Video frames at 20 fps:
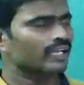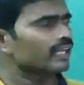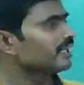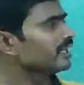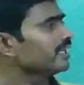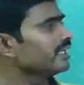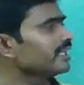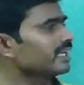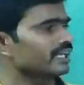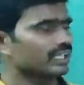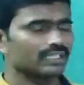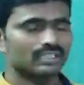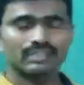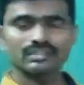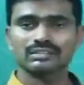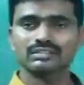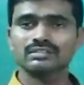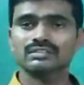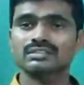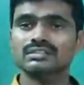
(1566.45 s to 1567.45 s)
Here,
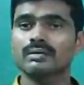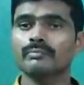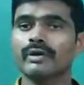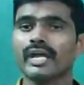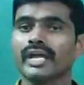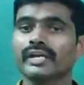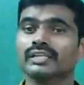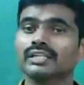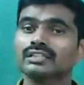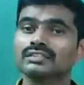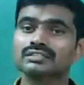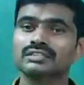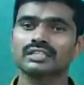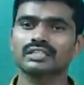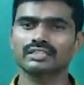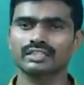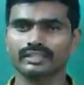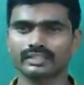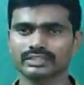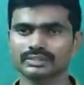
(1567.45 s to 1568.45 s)
some angles
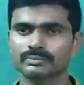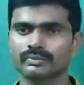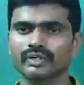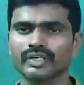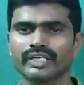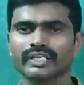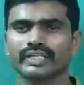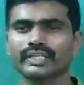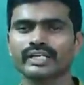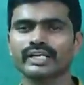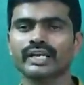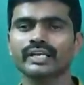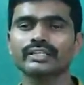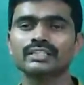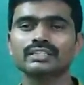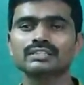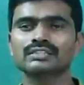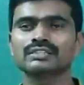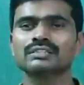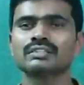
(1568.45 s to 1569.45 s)
are corresponding
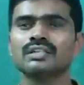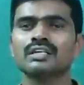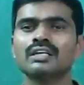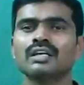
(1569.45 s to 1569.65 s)
angles,